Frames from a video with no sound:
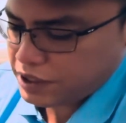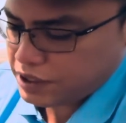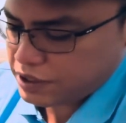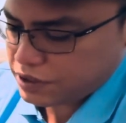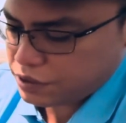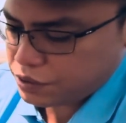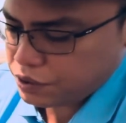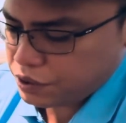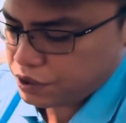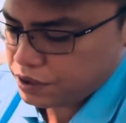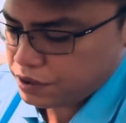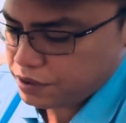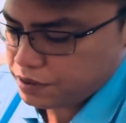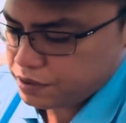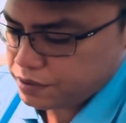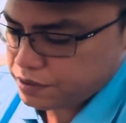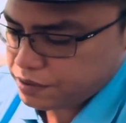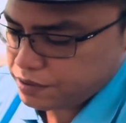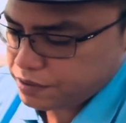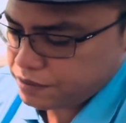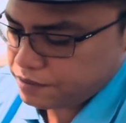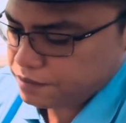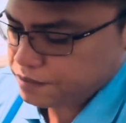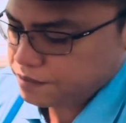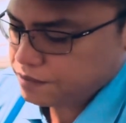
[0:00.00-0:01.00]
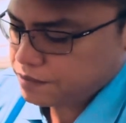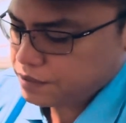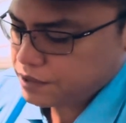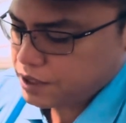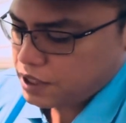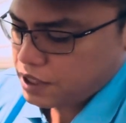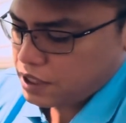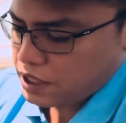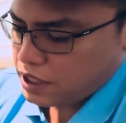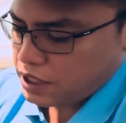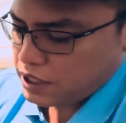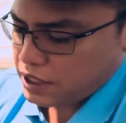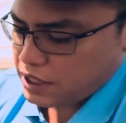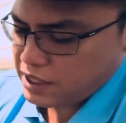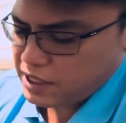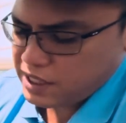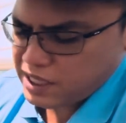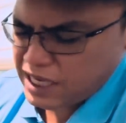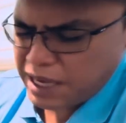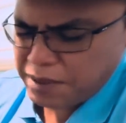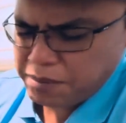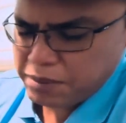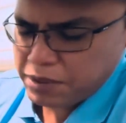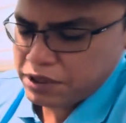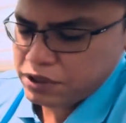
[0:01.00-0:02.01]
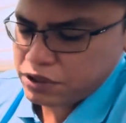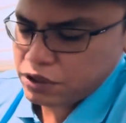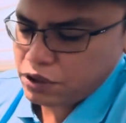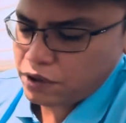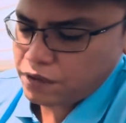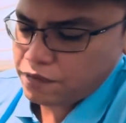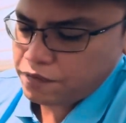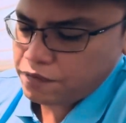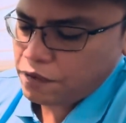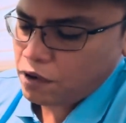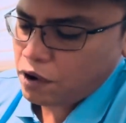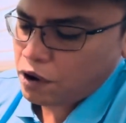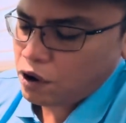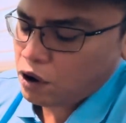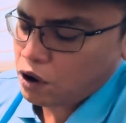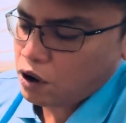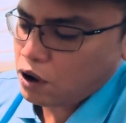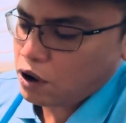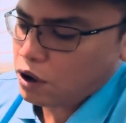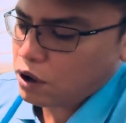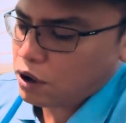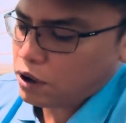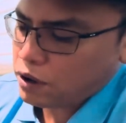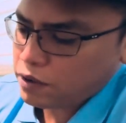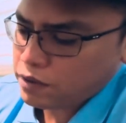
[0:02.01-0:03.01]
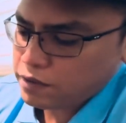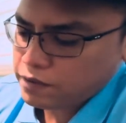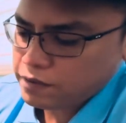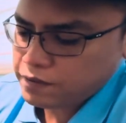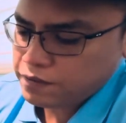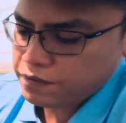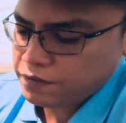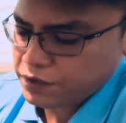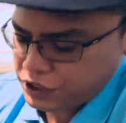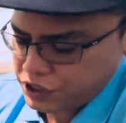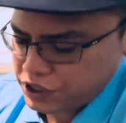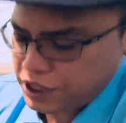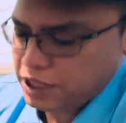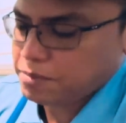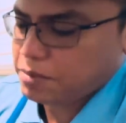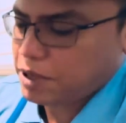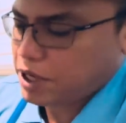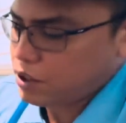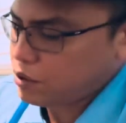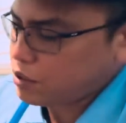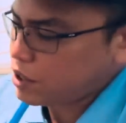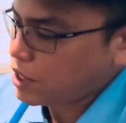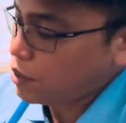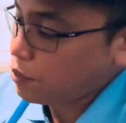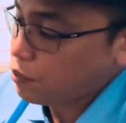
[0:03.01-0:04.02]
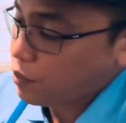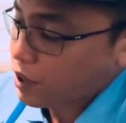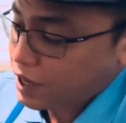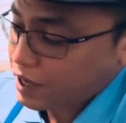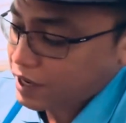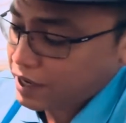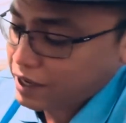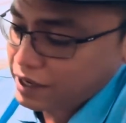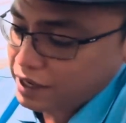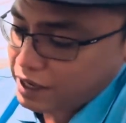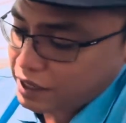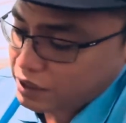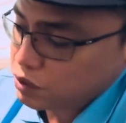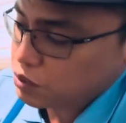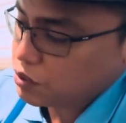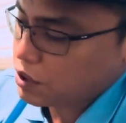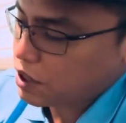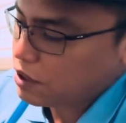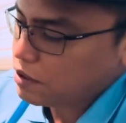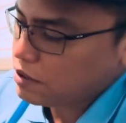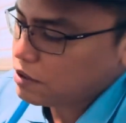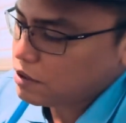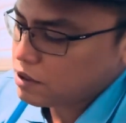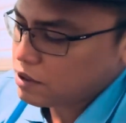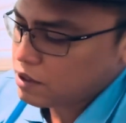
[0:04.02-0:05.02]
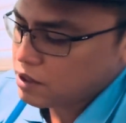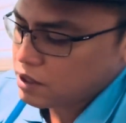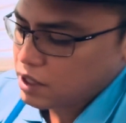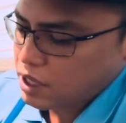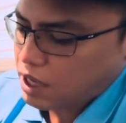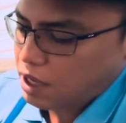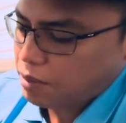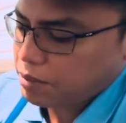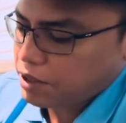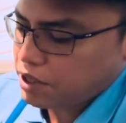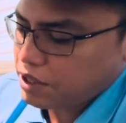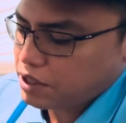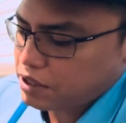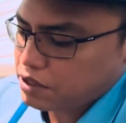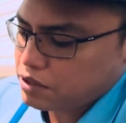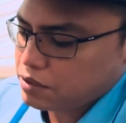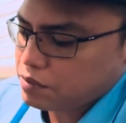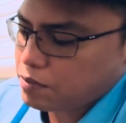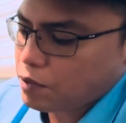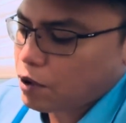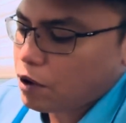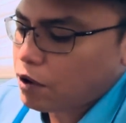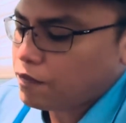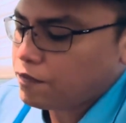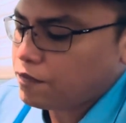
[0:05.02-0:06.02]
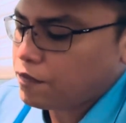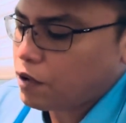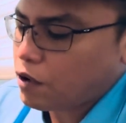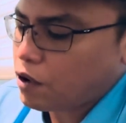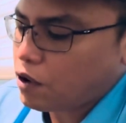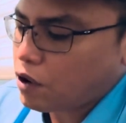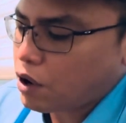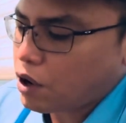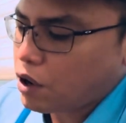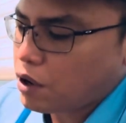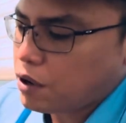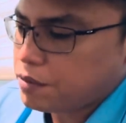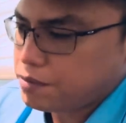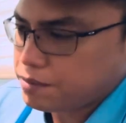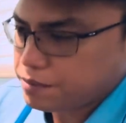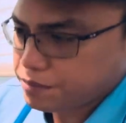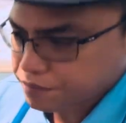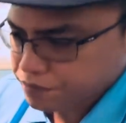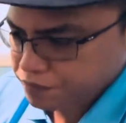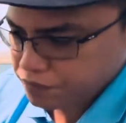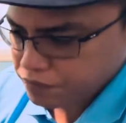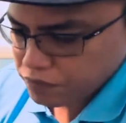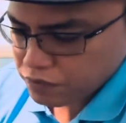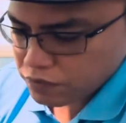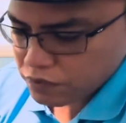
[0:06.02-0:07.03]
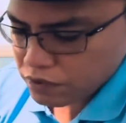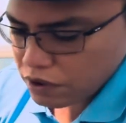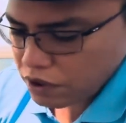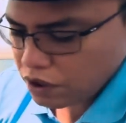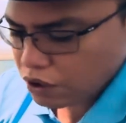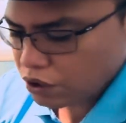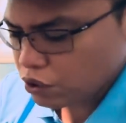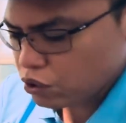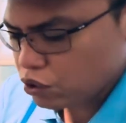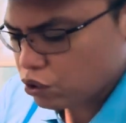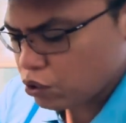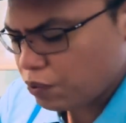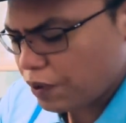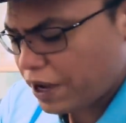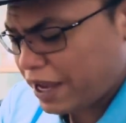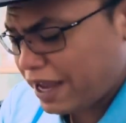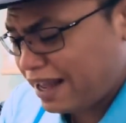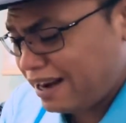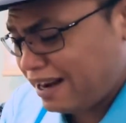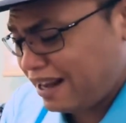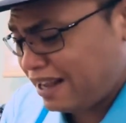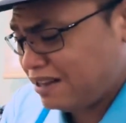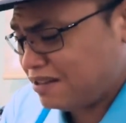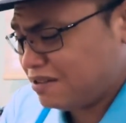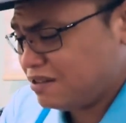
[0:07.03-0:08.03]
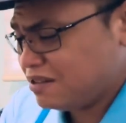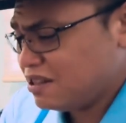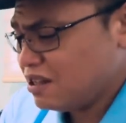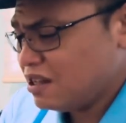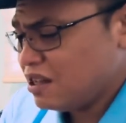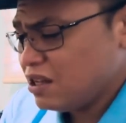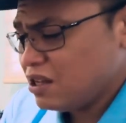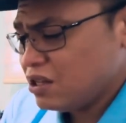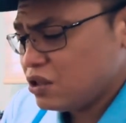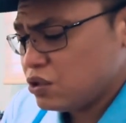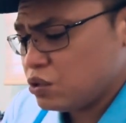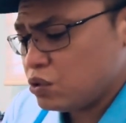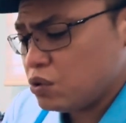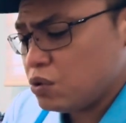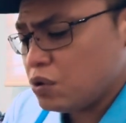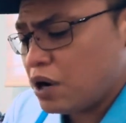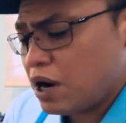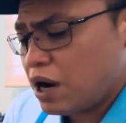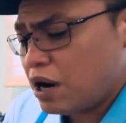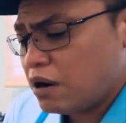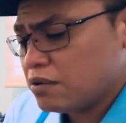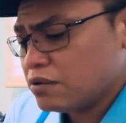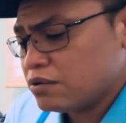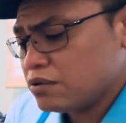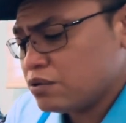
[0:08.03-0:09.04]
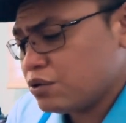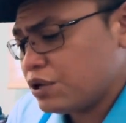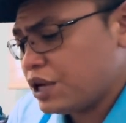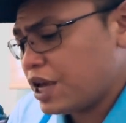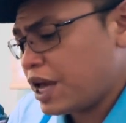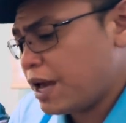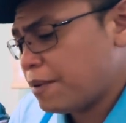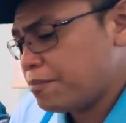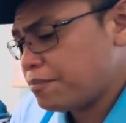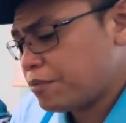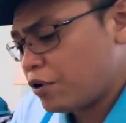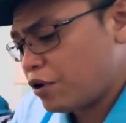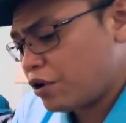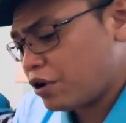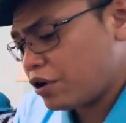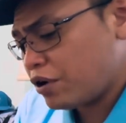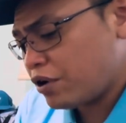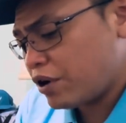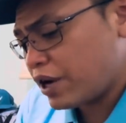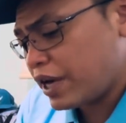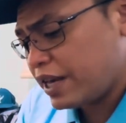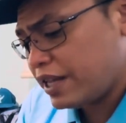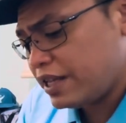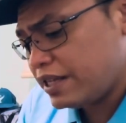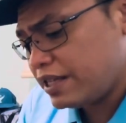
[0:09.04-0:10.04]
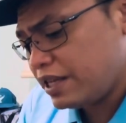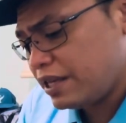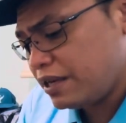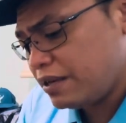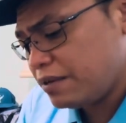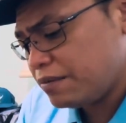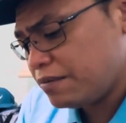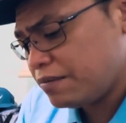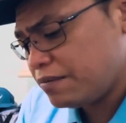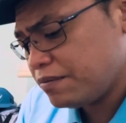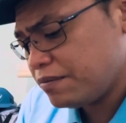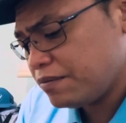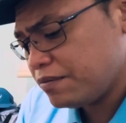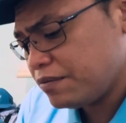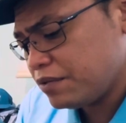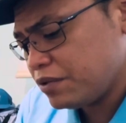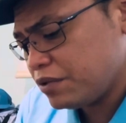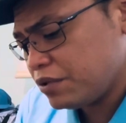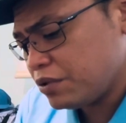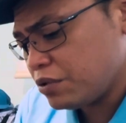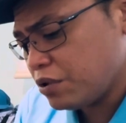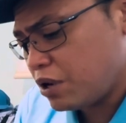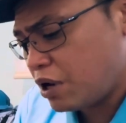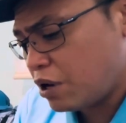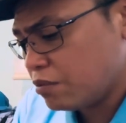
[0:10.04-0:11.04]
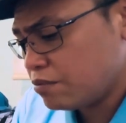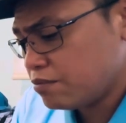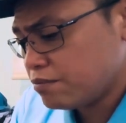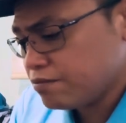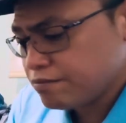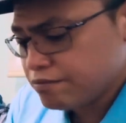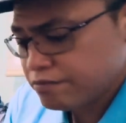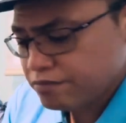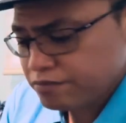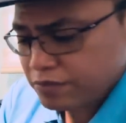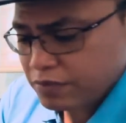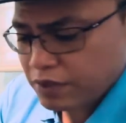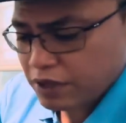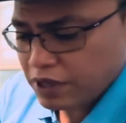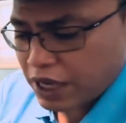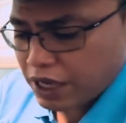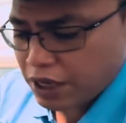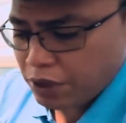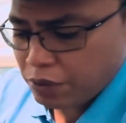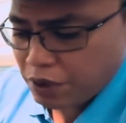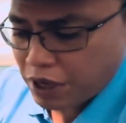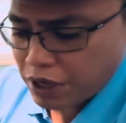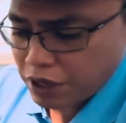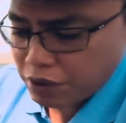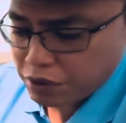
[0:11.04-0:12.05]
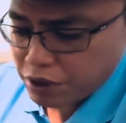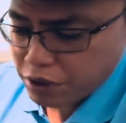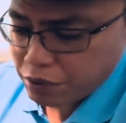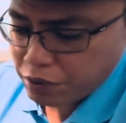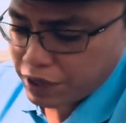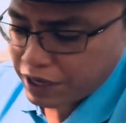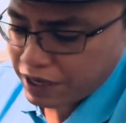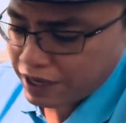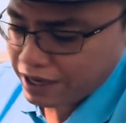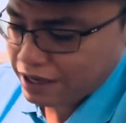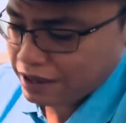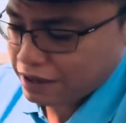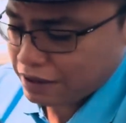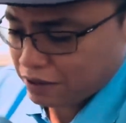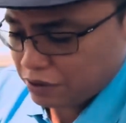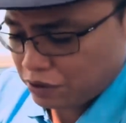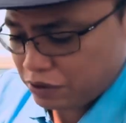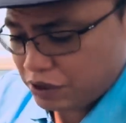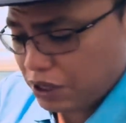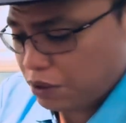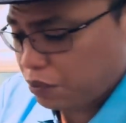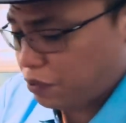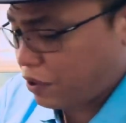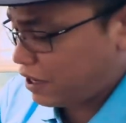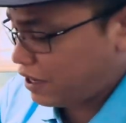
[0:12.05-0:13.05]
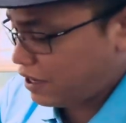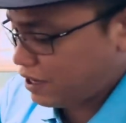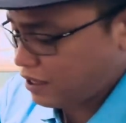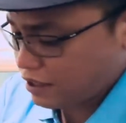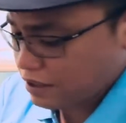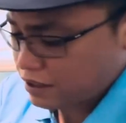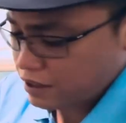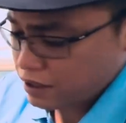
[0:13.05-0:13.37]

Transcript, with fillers: is good this cap is not for fishing but you can wear it as well I mean it's more for you to wear like to go out to the airport or anything you go out anywhere you want to wear it you can wear it